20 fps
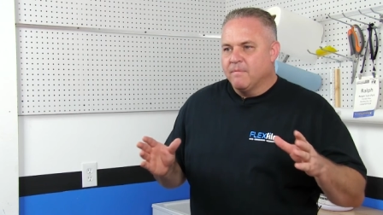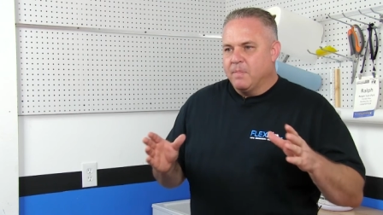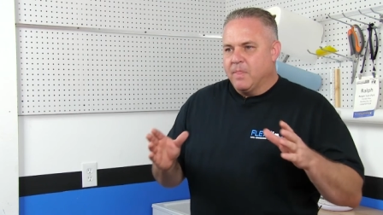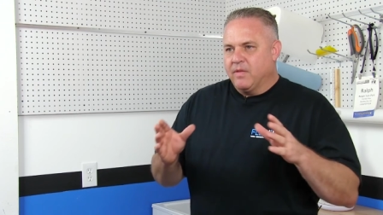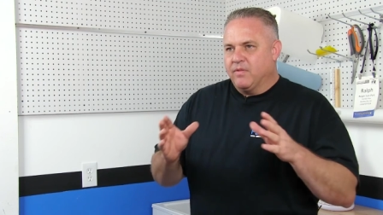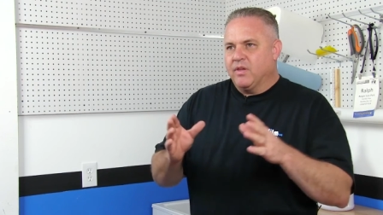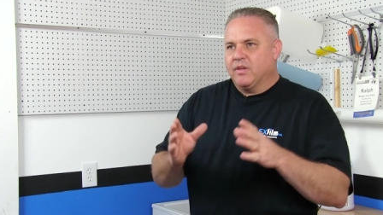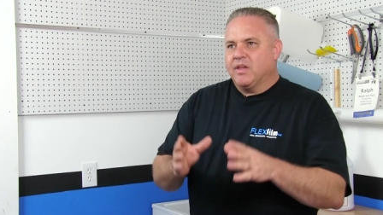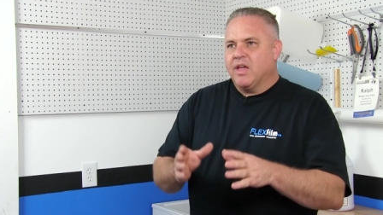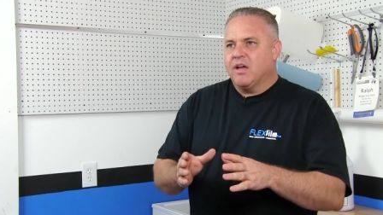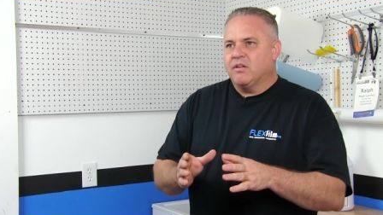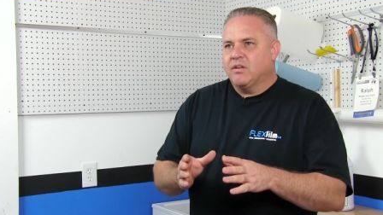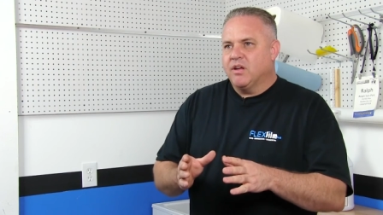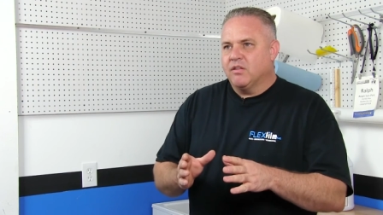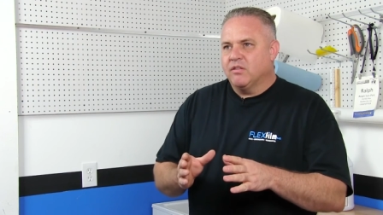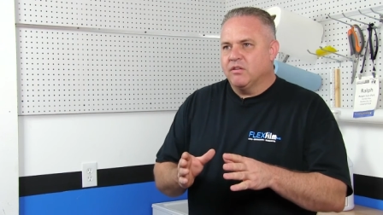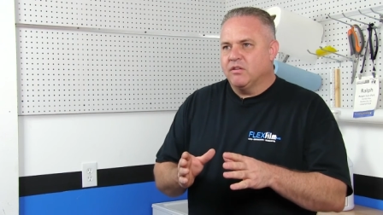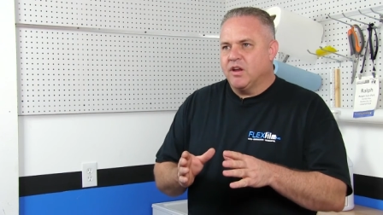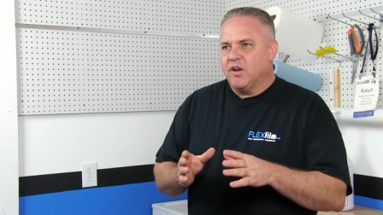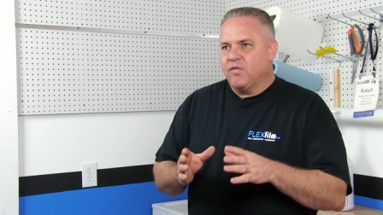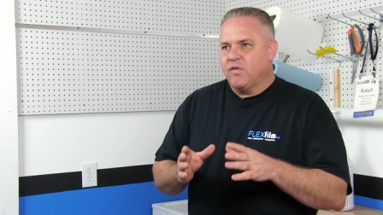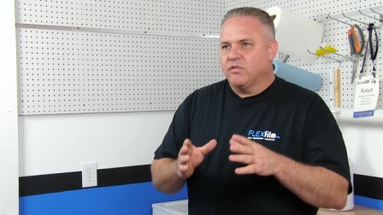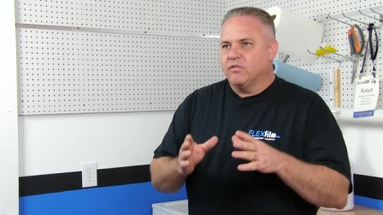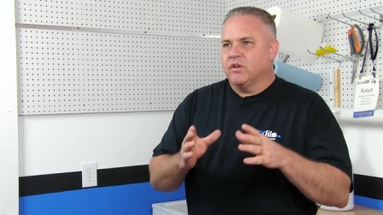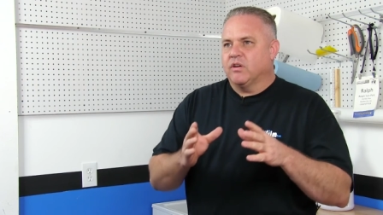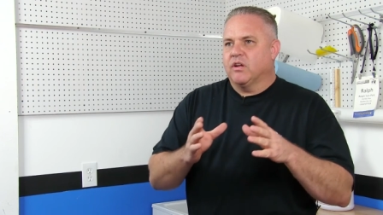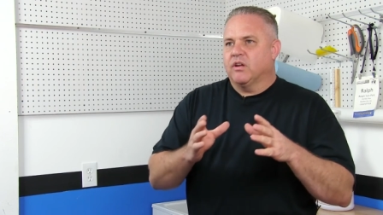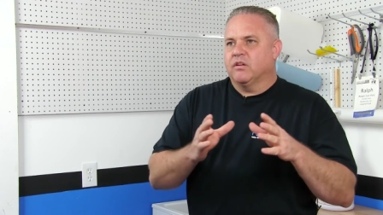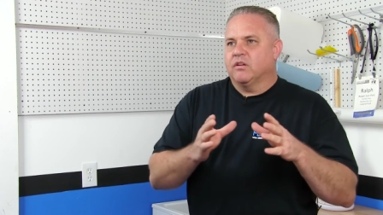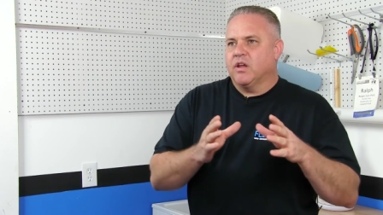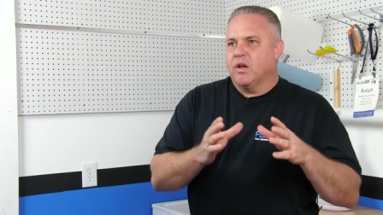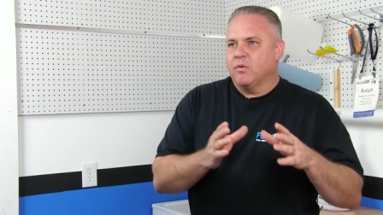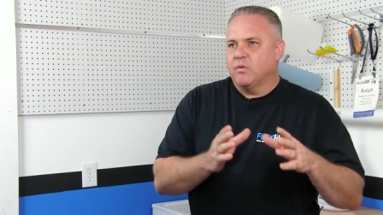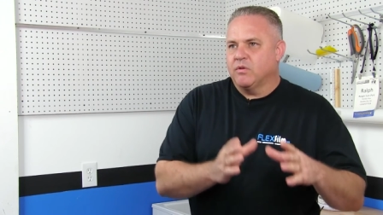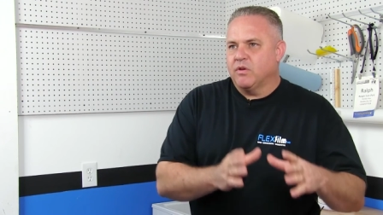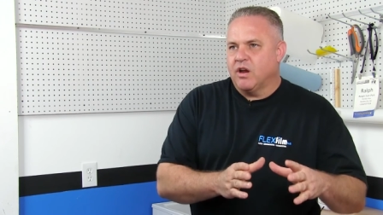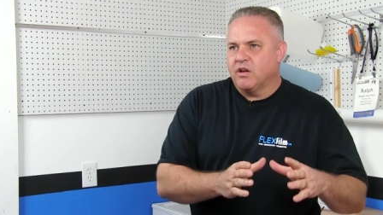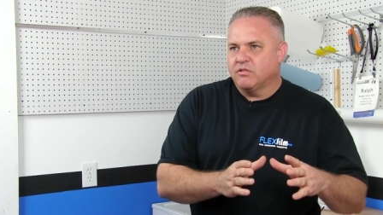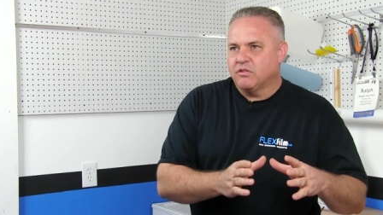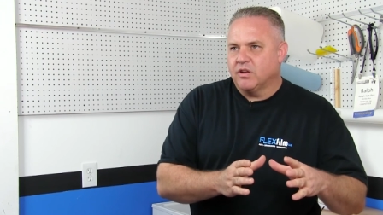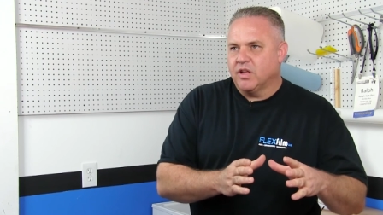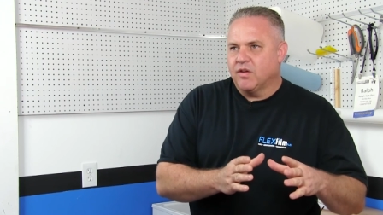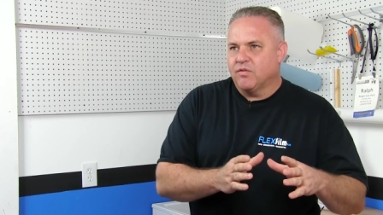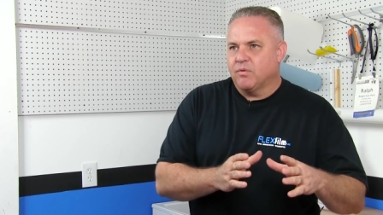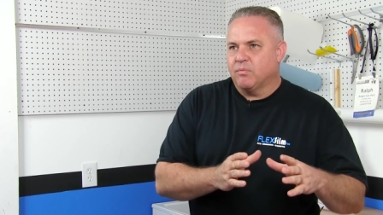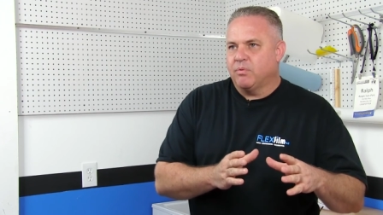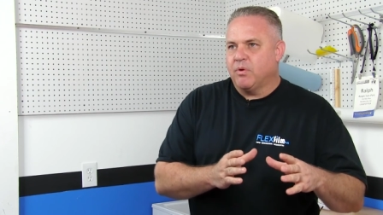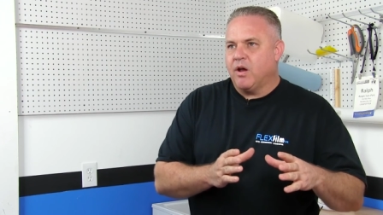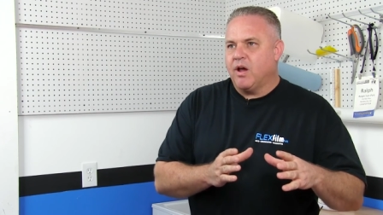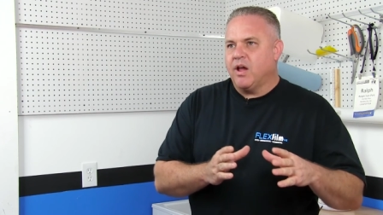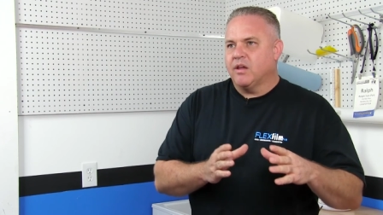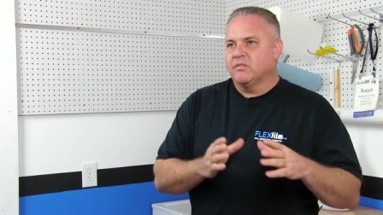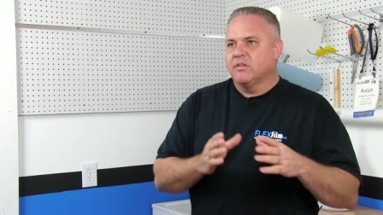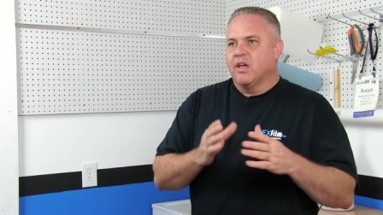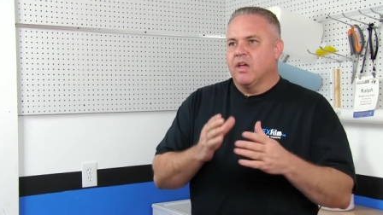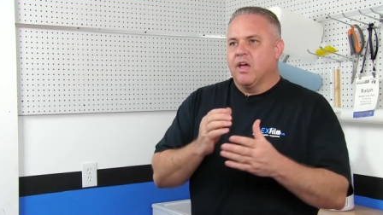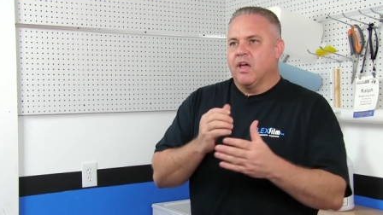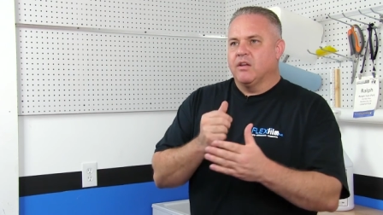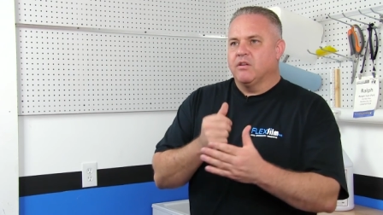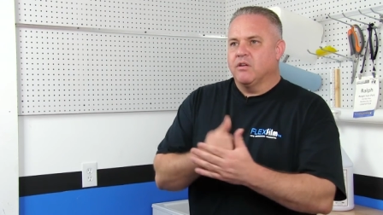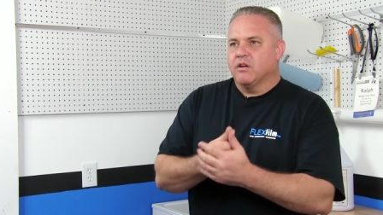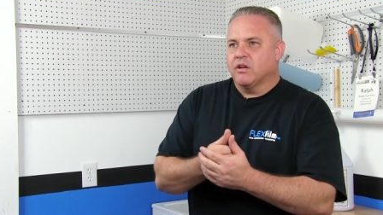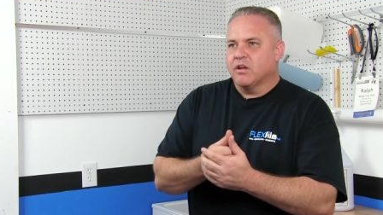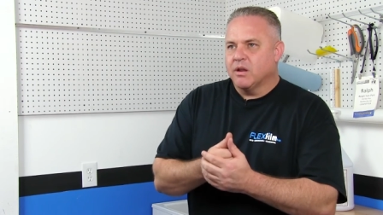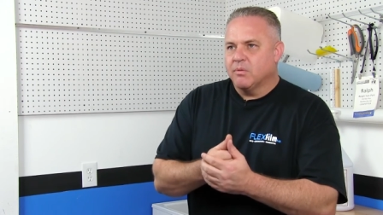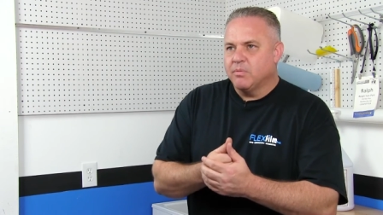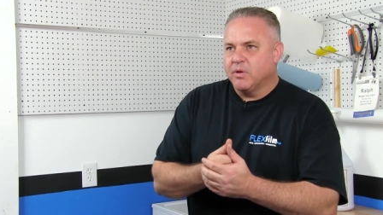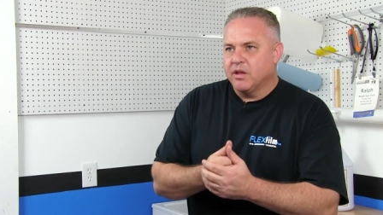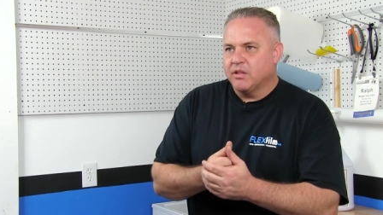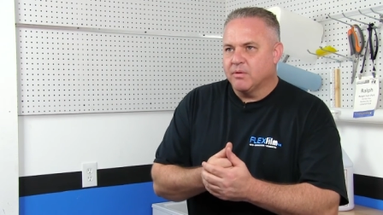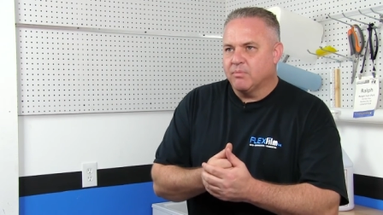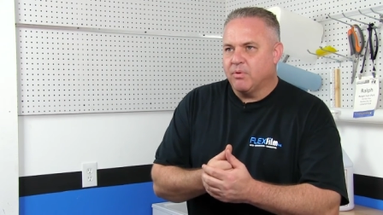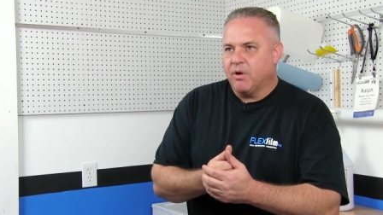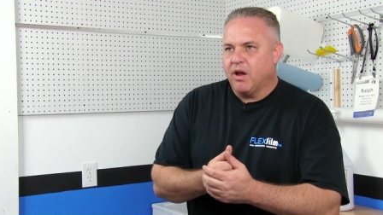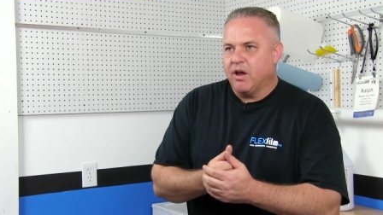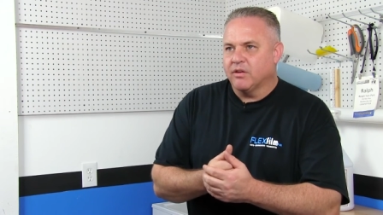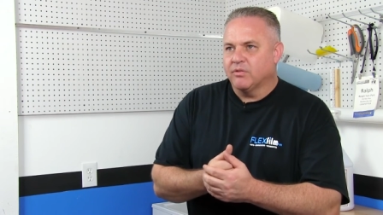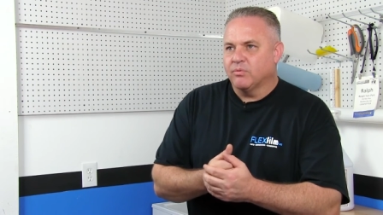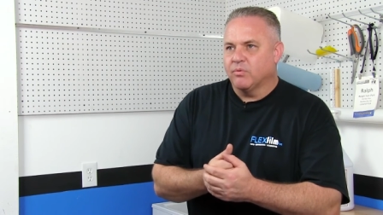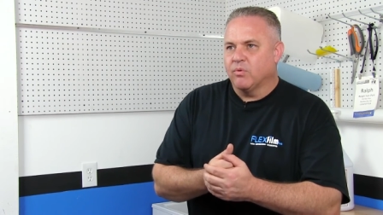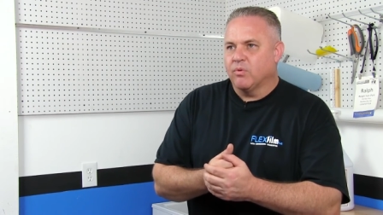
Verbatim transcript: And if they can't tell the difference, they're going to go with your entry level price and you're going to be in the price